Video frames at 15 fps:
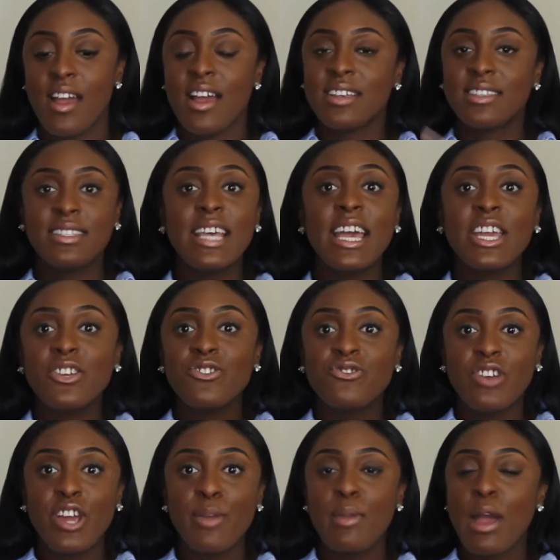Second
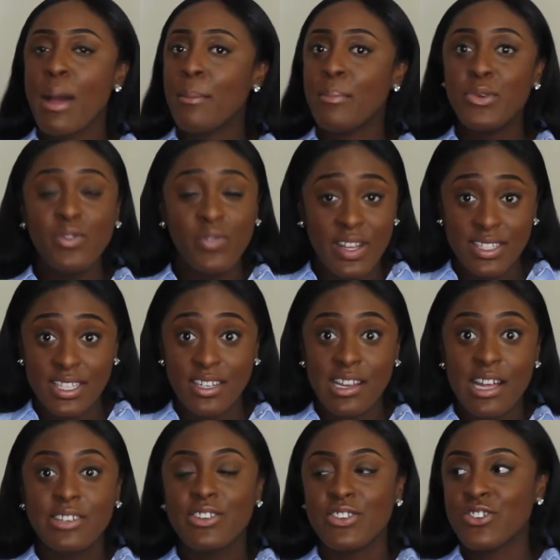dream, moving to
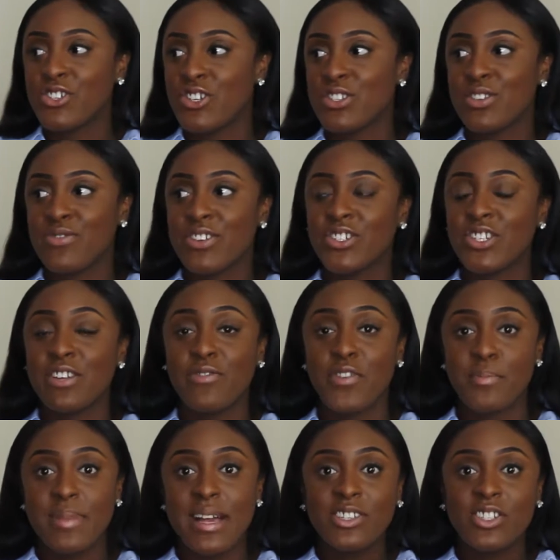London. She's originally
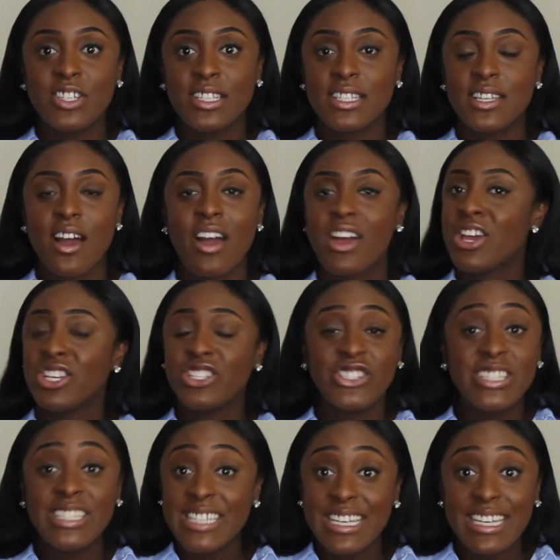from Manchester.
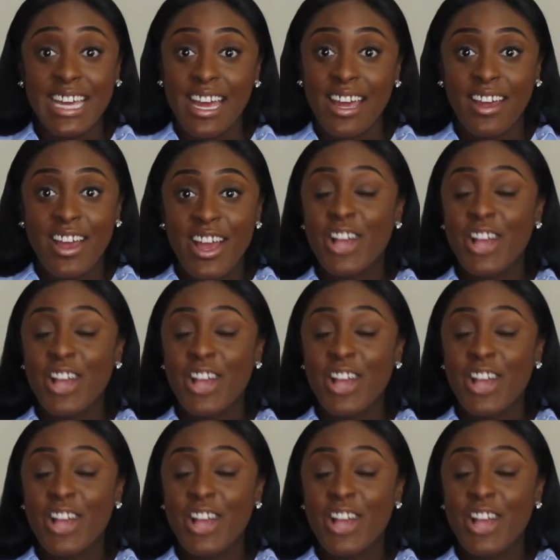She did it.